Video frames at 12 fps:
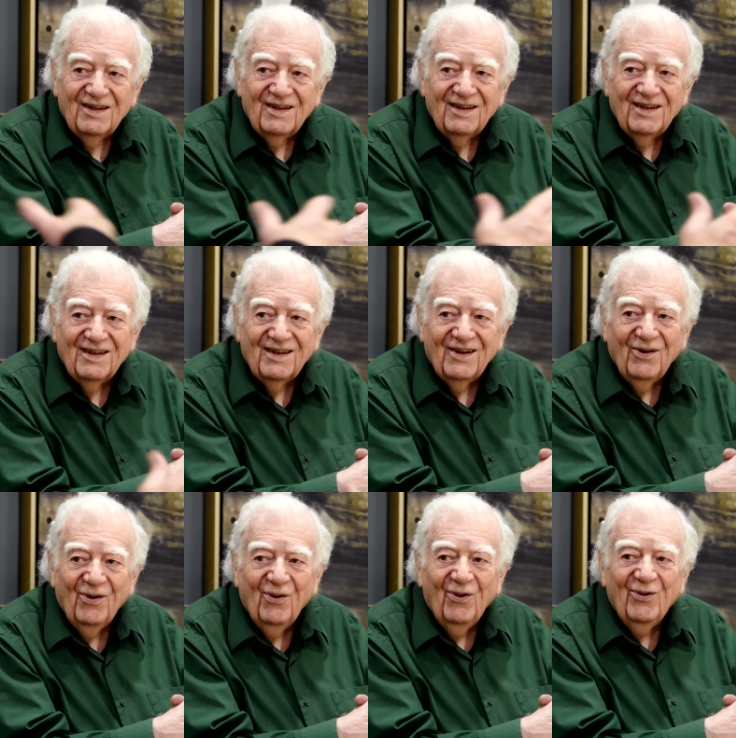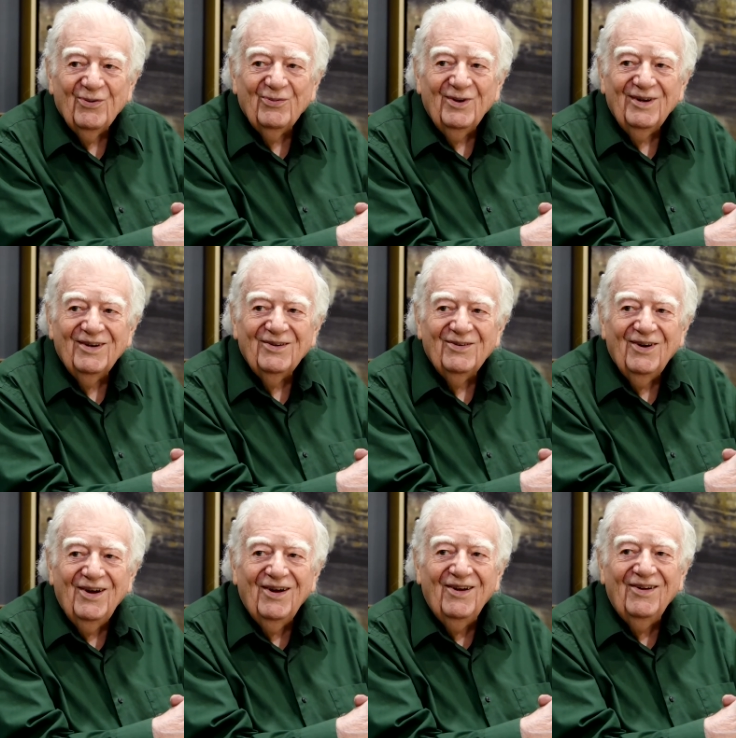they've been very nice to me, and
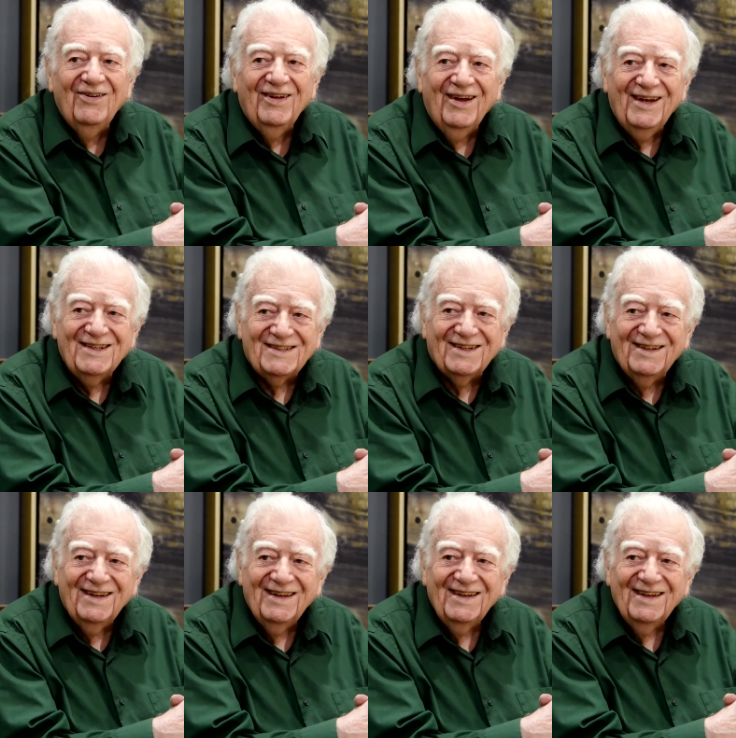they listen to me play the